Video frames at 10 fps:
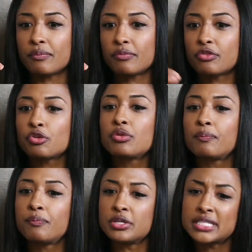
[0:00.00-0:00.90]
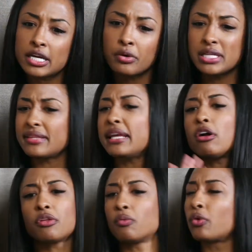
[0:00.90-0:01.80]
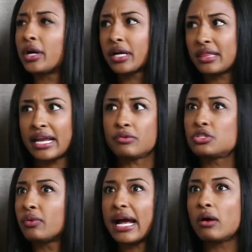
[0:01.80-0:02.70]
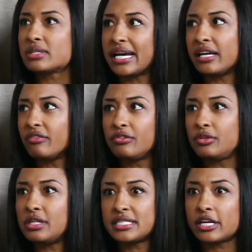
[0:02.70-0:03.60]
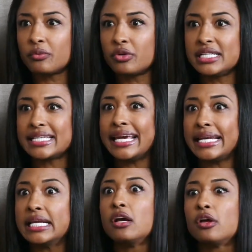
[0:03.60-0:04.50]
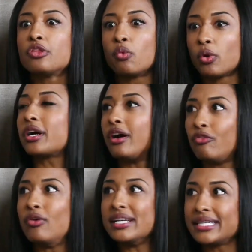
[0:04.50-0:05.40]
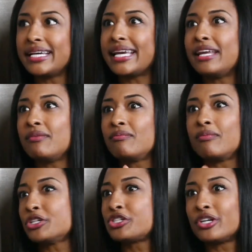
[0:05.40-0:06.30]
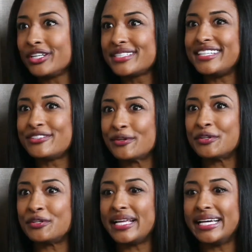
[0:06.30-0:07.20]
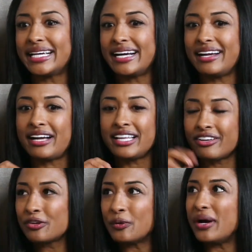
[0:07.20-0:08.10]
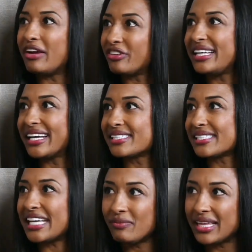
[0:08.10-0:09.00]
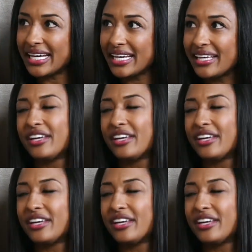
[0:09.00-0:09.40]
through the ceremonies and then all the work that I was doing outside of the ceremonies and the work of wrestling and martial arts in total. Like, I love the quote, everything is the same thing.